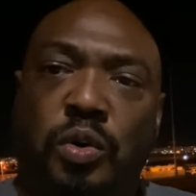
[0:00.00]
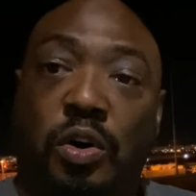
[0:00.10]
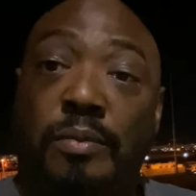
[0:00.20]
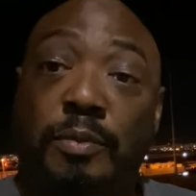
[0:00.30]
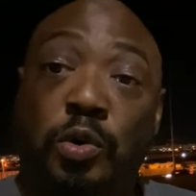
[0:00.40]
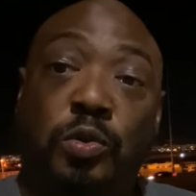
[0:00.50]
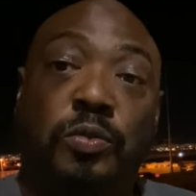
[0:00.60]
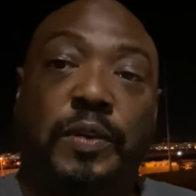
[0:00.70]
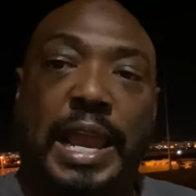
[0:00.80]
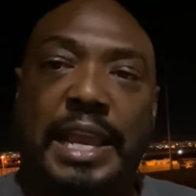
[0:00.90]
or
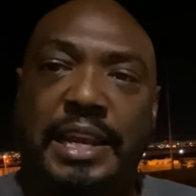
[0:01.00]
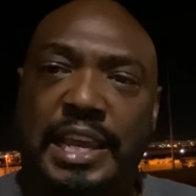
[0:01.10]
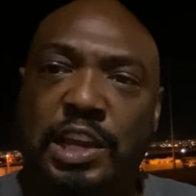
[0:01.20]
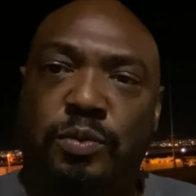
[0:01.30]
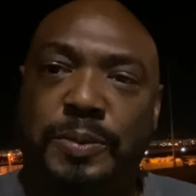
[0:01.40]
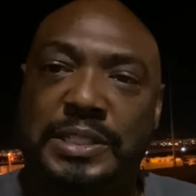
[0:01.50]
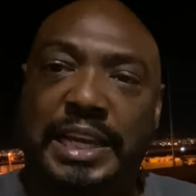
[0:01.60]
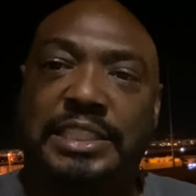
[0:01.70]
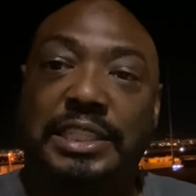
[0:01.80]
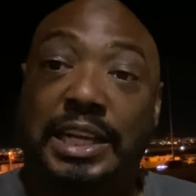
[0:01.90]
move an equal
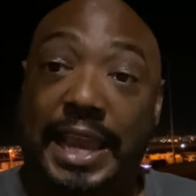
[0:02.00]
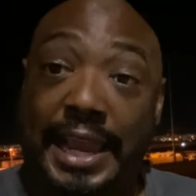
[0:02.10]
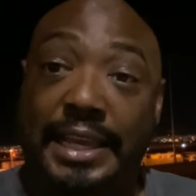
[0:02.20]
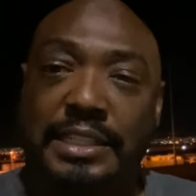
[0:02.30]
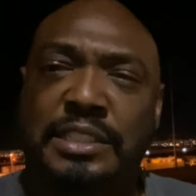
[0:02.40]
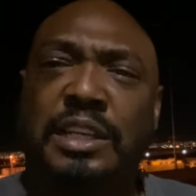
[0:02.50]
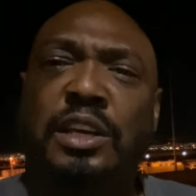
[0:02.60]
protection case